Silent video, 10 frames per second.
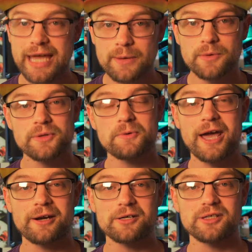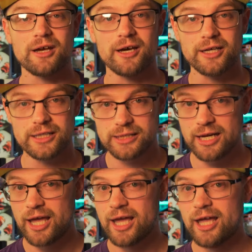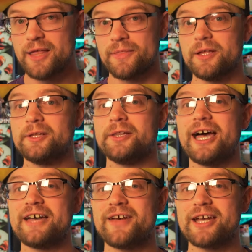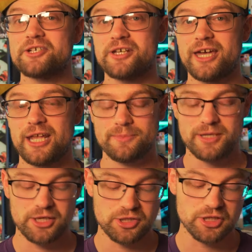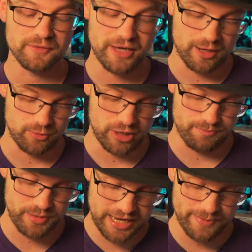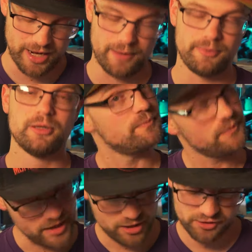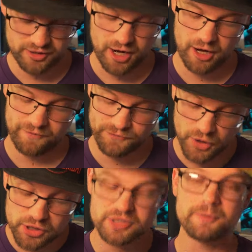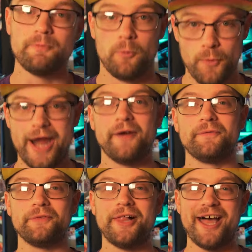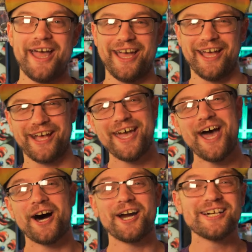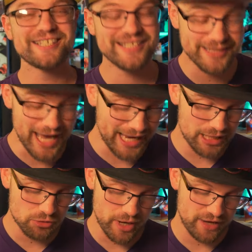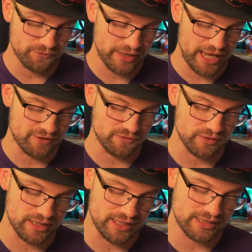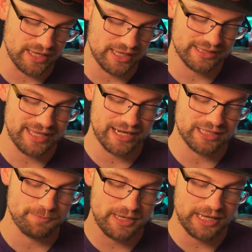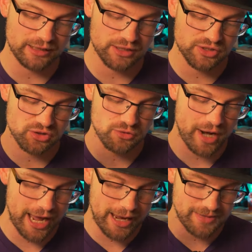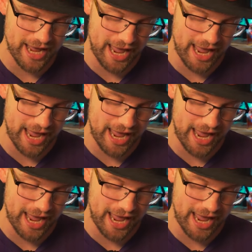they were the writers on the live action adaptation of Cowboy Bebop. There's our first red flag. Our second red flag for this is that it's being described